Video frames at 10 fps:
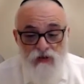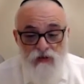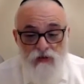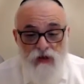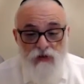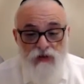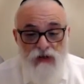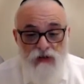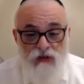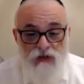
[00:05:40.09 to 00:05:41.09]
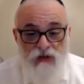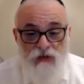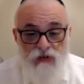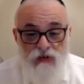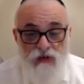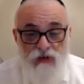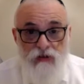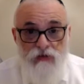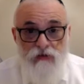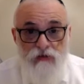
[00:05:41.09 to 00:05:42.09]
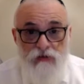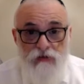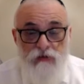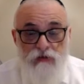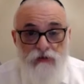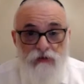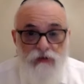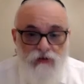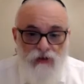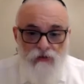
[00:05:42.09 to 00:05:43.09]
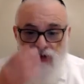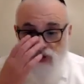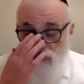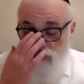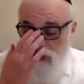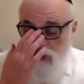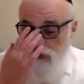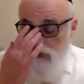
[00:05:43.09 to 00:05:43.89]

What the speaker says: why was the halacha like Beisilo? Not like Beisham, right?